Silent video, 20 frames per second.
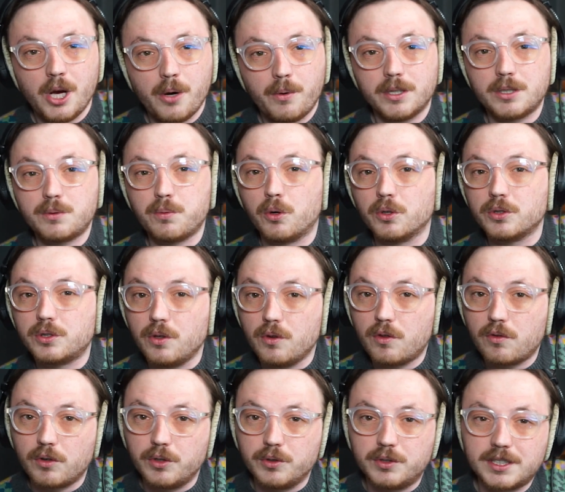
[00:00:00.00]
which walks you
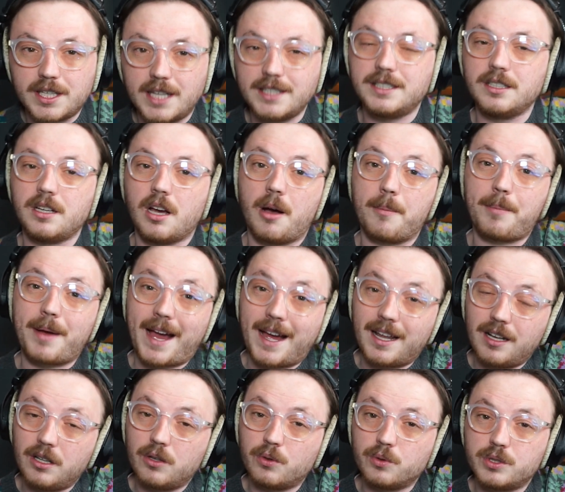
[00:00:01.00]
through setting up
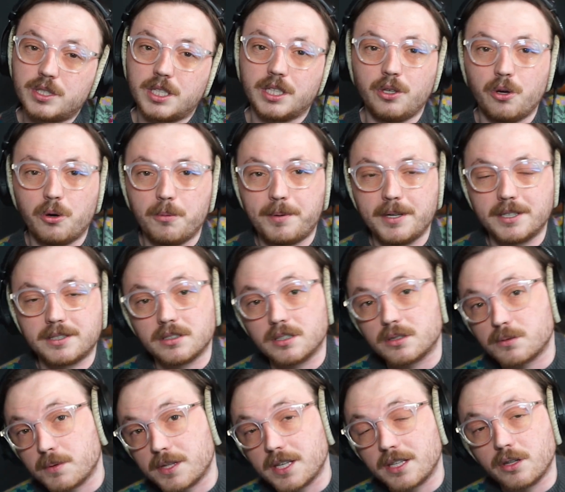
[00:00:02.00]
and launching your
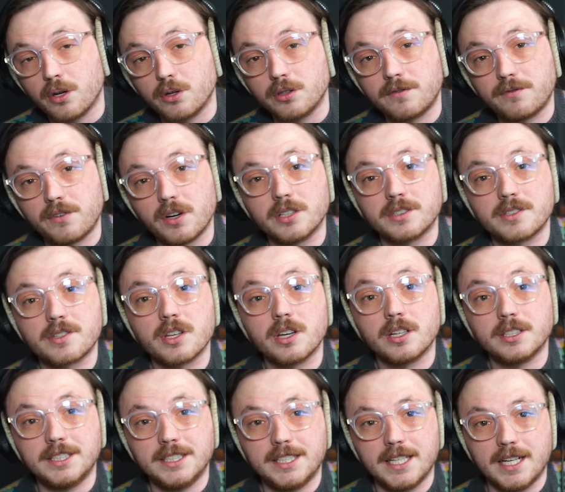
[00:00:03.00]
business within those first
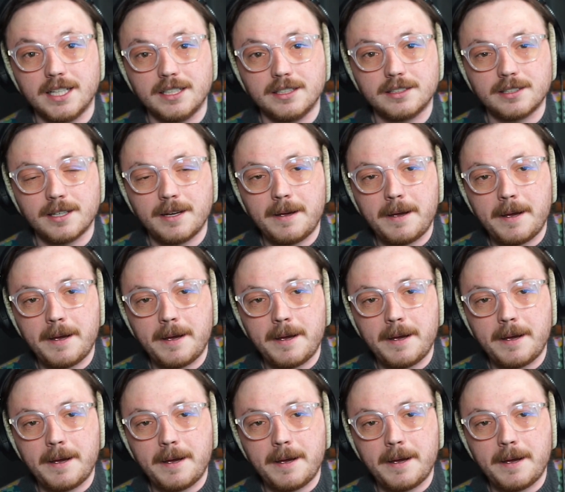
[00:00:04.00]
30 days.